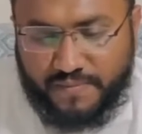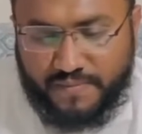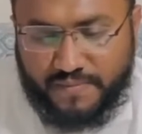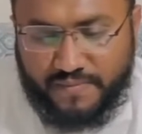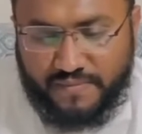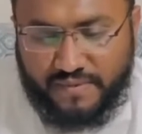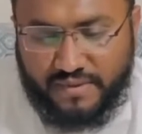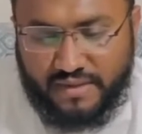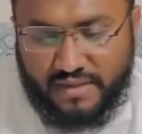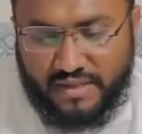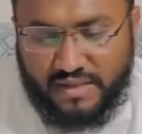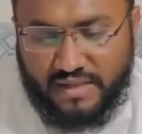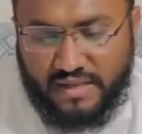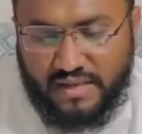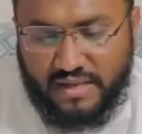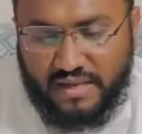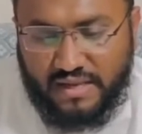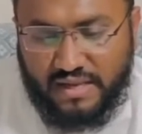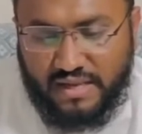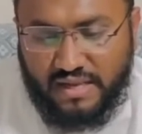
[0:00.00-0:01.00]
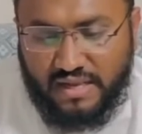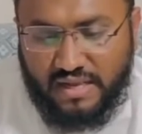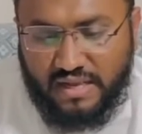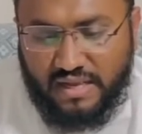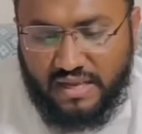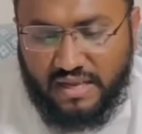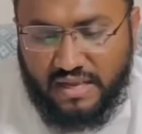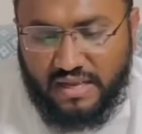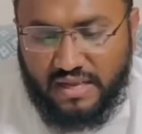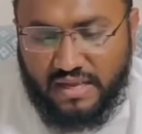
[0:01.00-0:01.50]

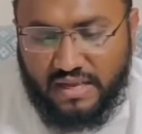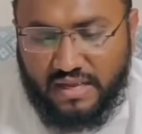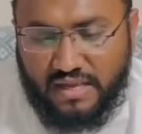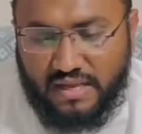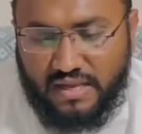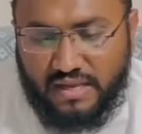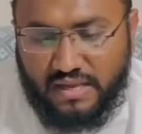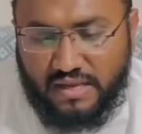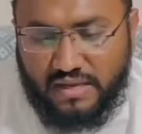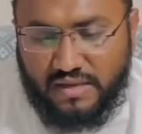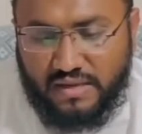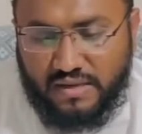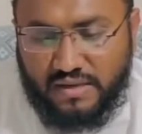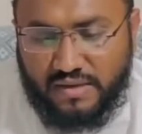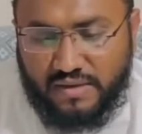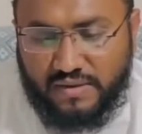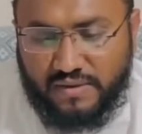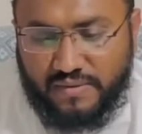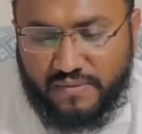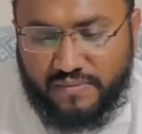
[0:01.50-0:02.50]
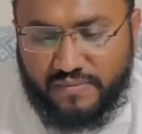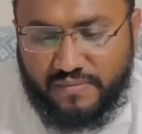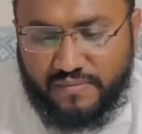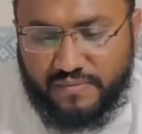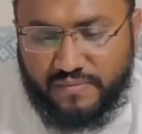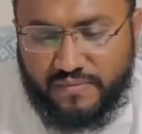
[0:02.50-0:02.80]
(no one is talking)